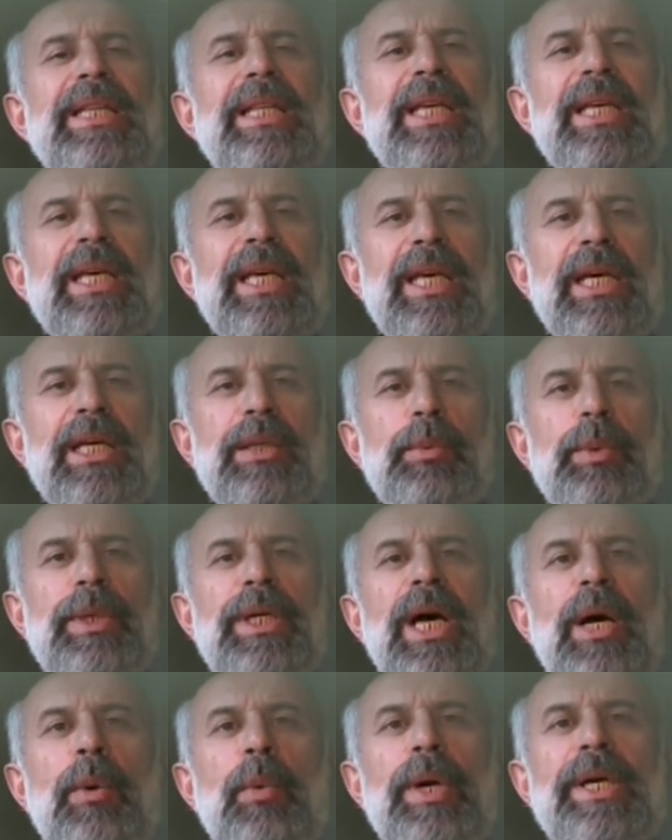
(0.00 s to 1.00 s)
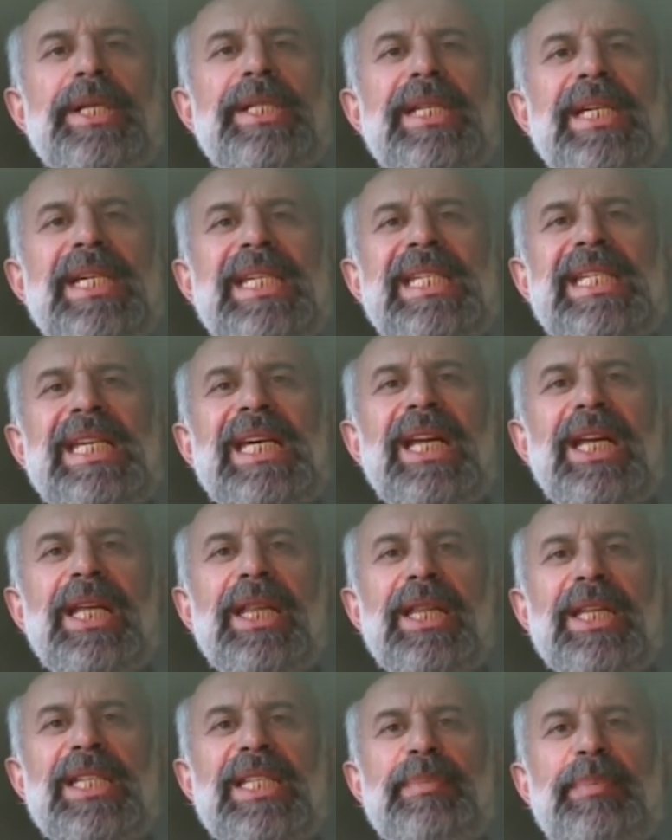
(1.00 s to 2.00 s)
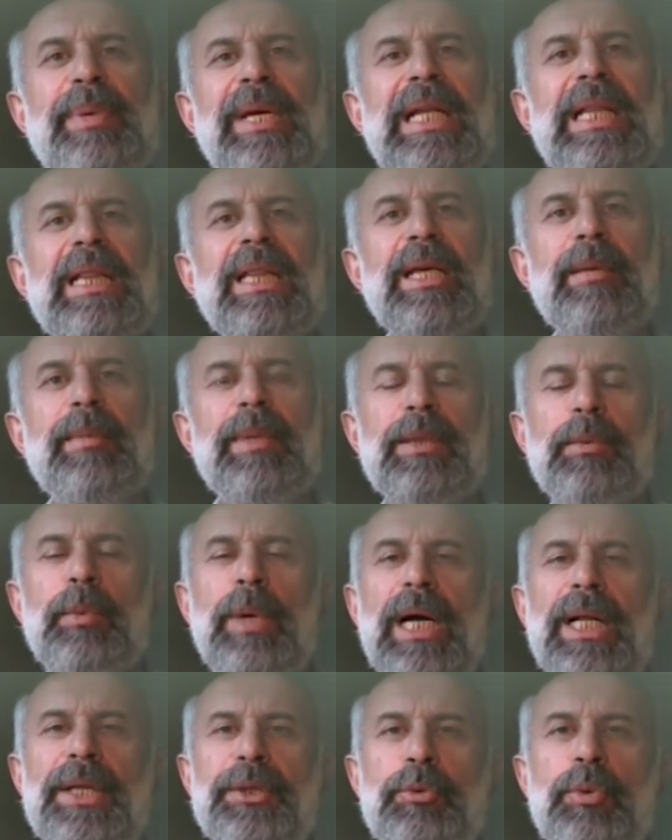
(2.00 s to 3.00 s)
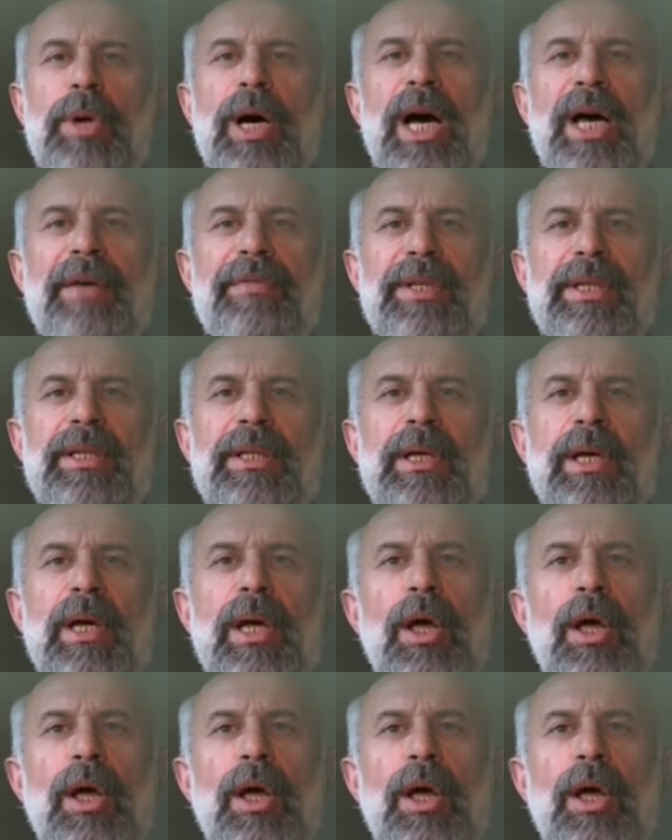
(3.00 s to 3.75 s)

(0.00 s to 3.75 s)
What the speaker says: ticket when I was exceeding the speed limit while driving.